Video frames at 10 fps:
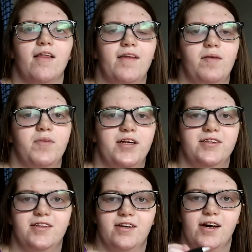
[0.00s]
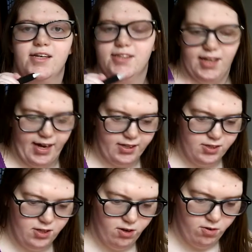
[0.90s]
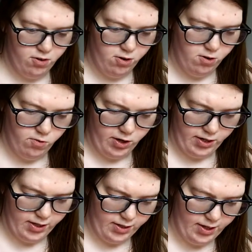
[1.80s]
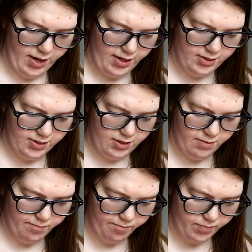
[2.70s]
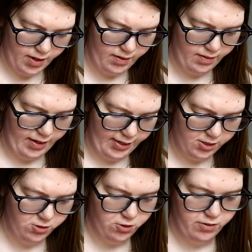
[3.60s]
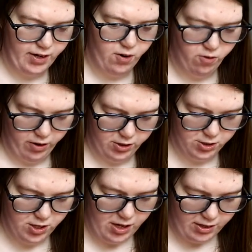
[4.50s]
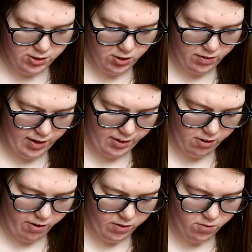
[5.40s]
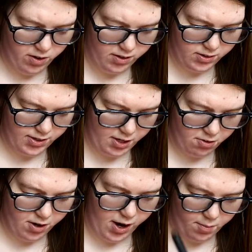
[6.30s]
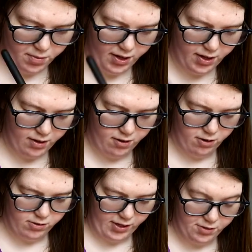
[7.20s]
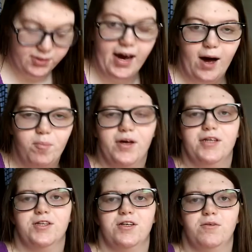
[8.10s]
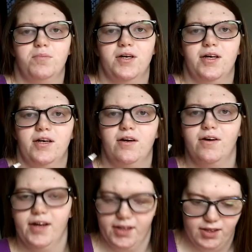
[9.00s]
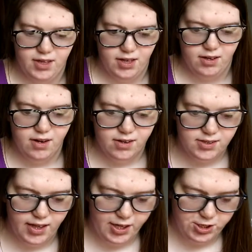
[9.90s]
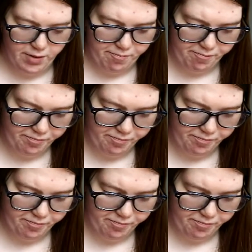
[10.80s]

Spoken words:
That means select. So we're going to hit the S, and then that is going to turn that orange. So then all the ones that you copy or that you tap is going to be in the selection.